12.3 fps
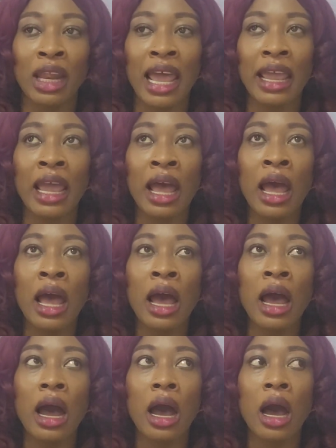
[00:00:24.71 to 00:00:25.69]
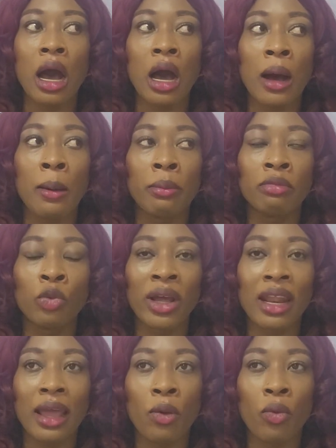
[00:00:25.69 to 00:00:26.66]
Like
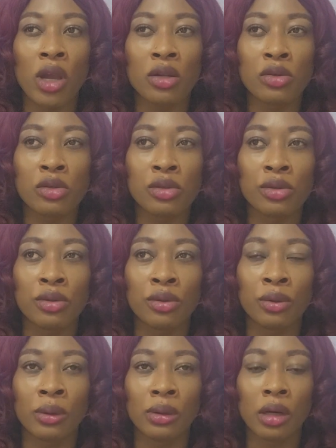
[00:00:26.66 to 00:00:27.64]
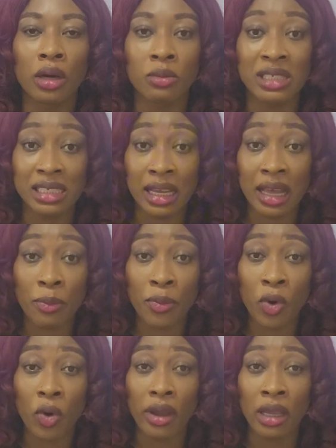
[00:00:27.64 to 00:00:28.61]
when I went to
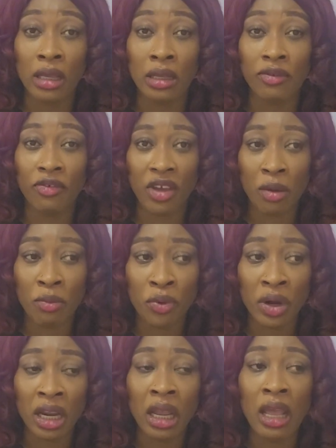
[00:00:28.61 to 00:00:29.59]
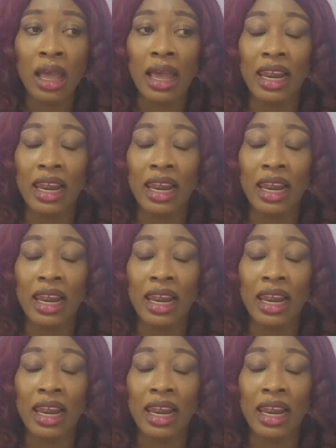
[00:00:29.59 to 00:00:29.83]
Singapore in February,